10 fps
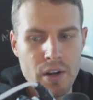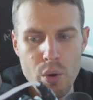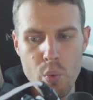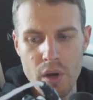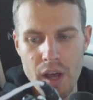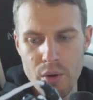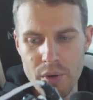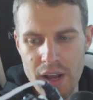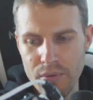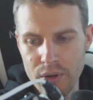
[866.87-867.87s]
I don't I
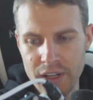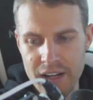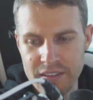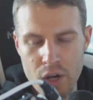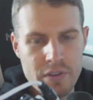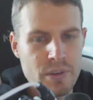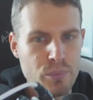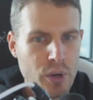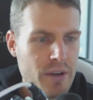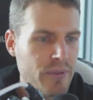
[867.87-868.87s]
don't ever get tons
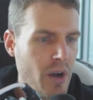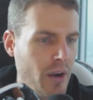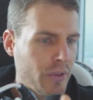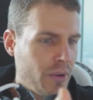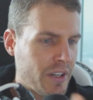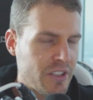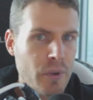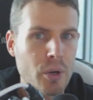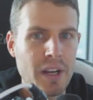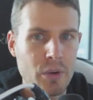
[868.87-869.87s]
of brain fog due to
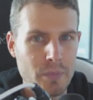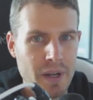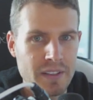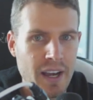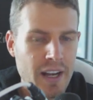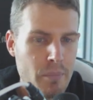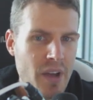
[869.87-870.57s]
experimenting with my diet.